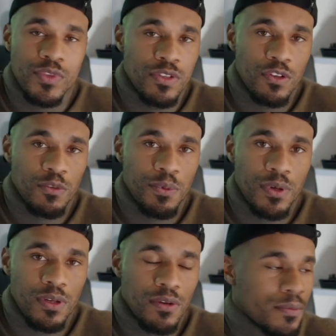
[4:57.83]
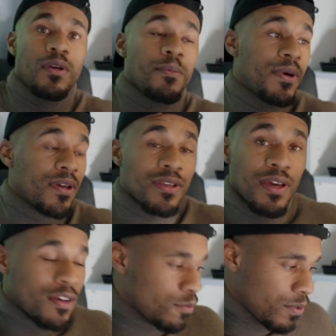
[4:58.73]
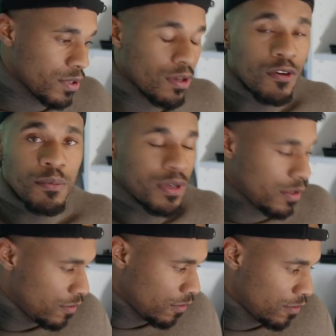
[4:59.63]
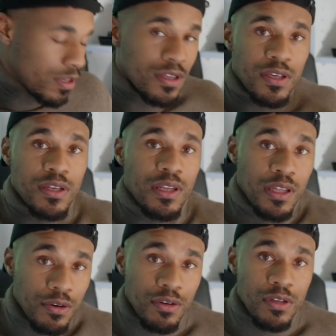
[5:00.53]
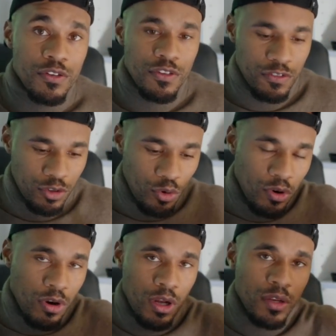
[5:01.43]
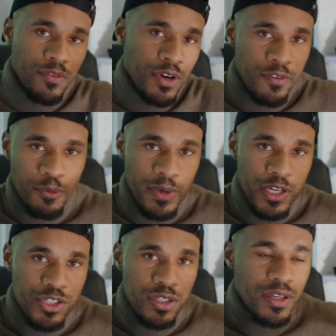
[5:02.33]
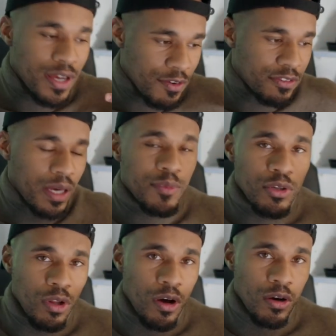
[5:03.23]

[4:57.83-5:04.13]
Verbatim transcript: So it's pretty dope. But yeah, it's pretty dope because this thing can literally just store all of your information, and every time you log